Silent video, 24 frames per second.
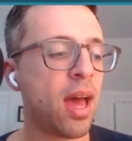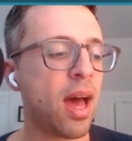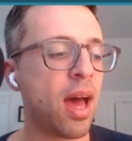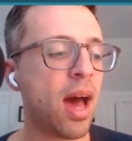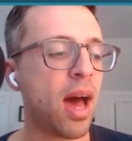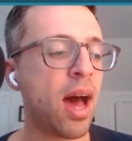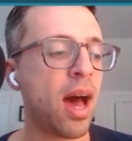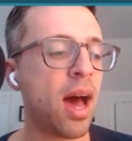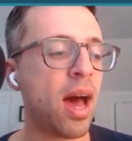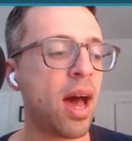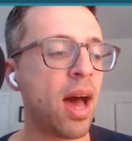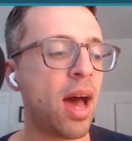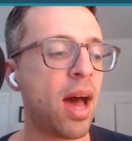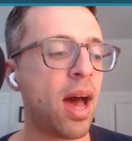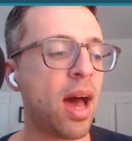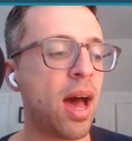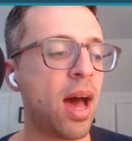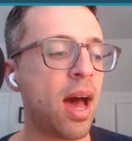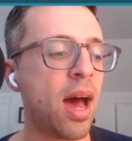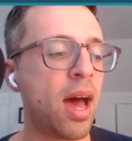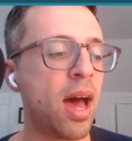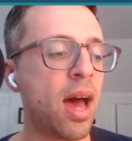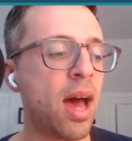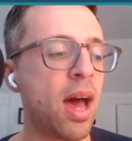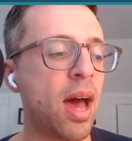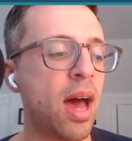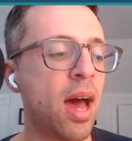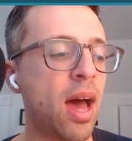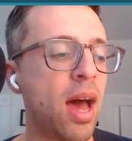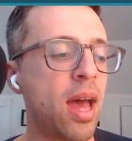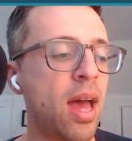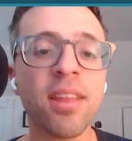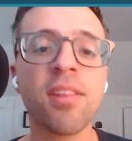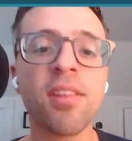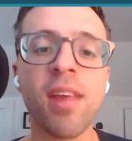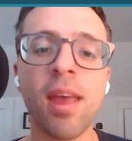Uh,
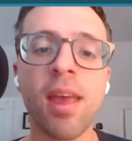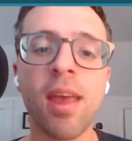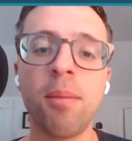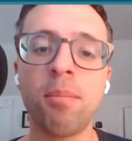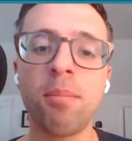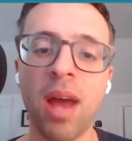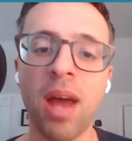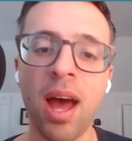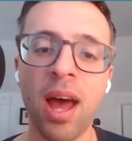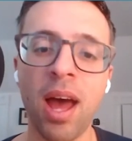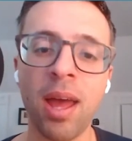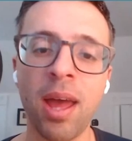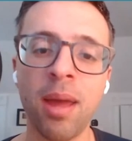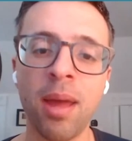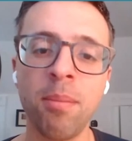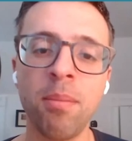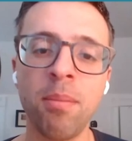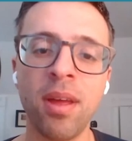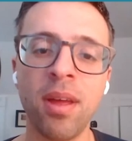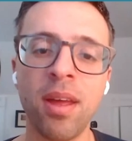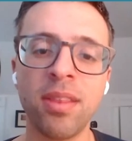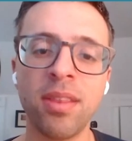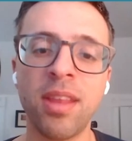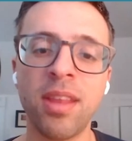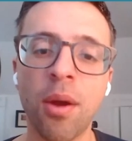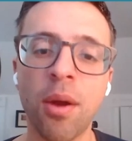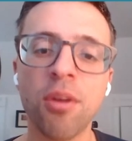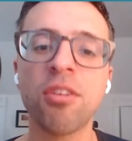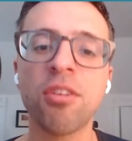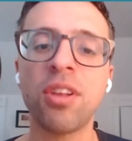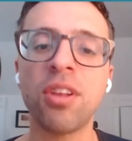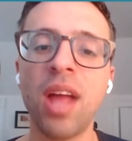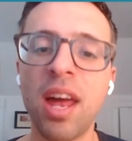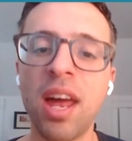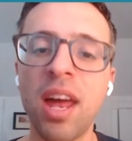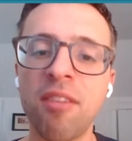at the same time, there is a
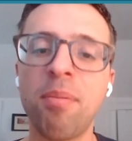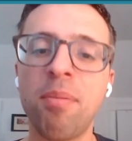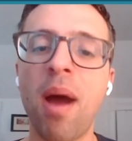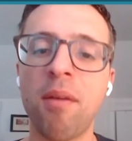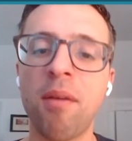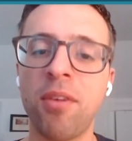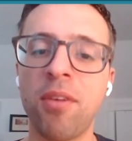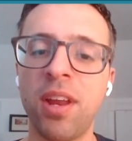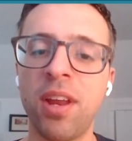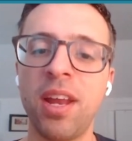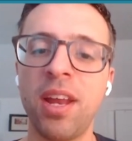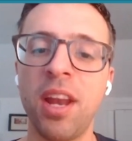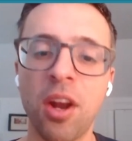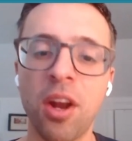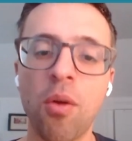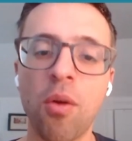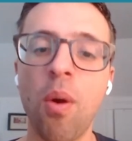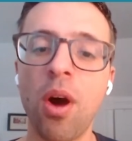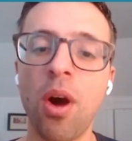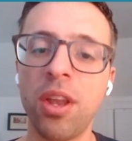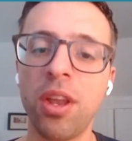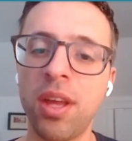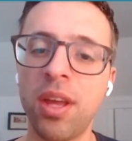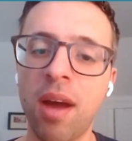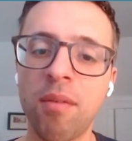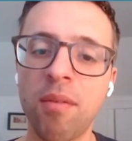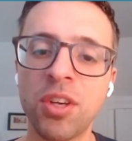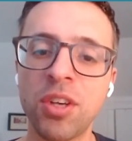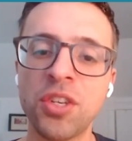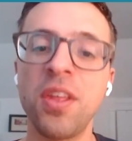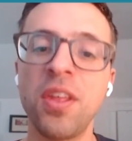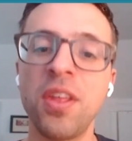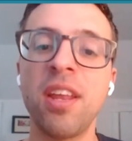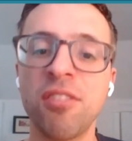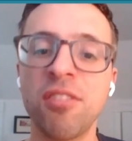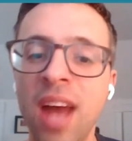lot of poverty and inequality coverage
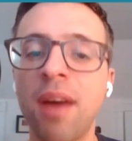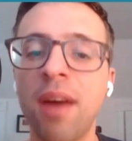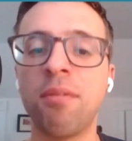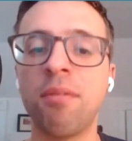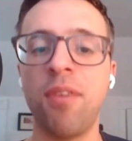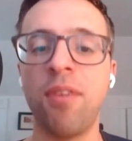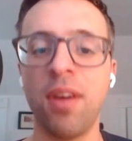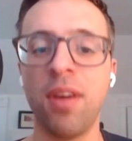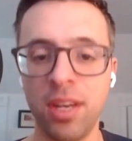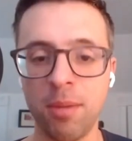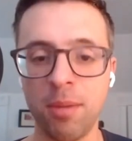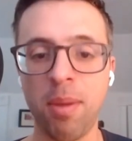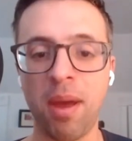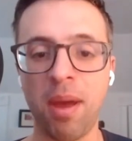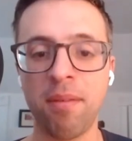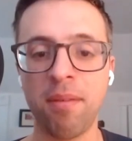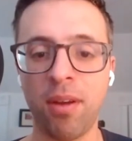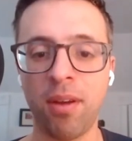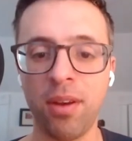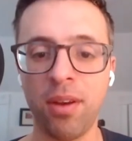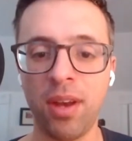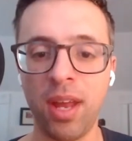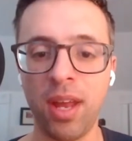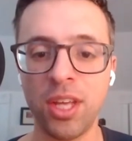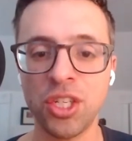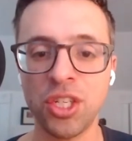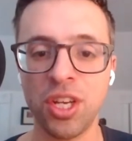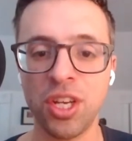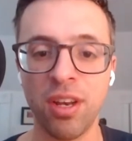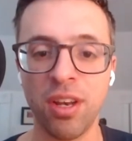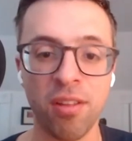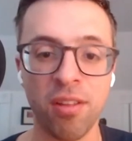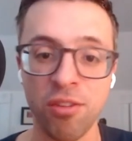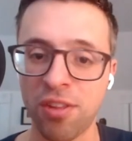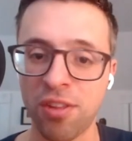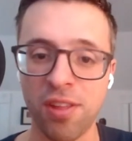that is not funded by foundation.
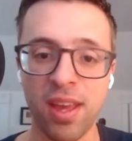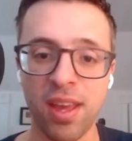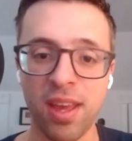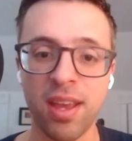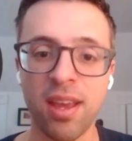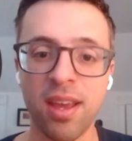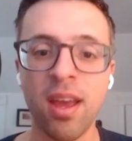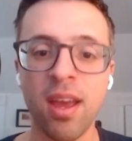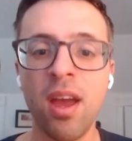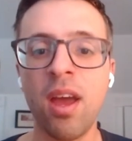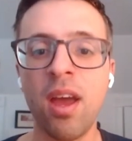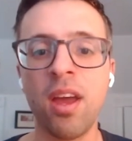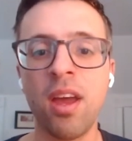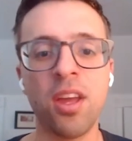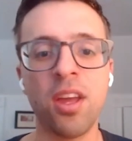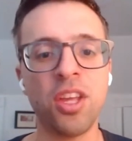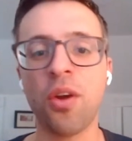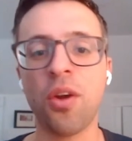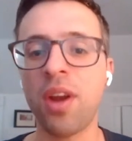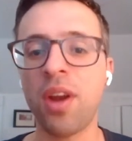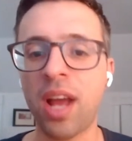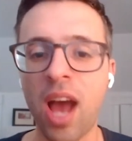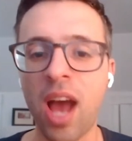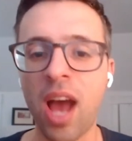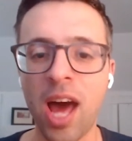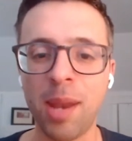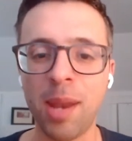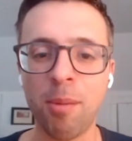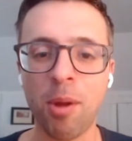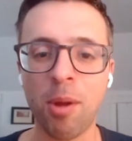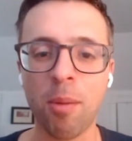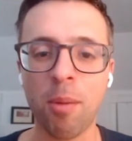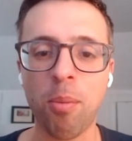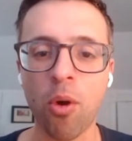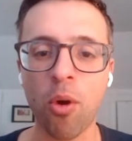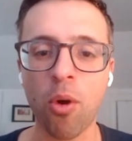This is just like you're an economy
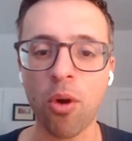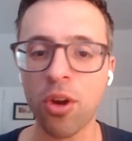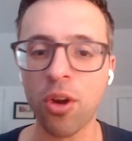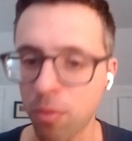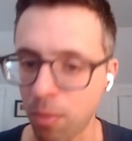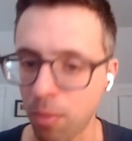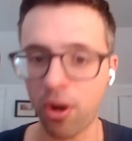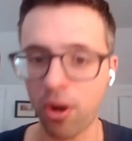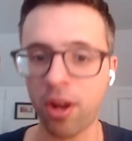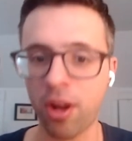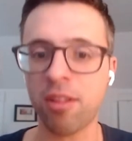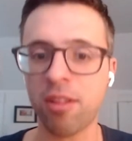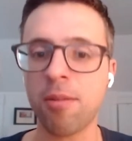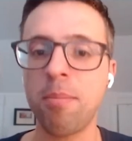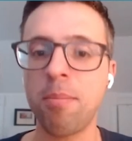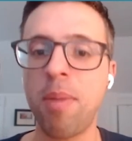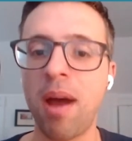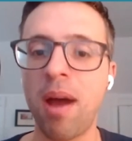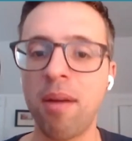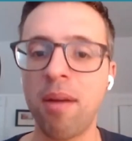reporter, report on some poverty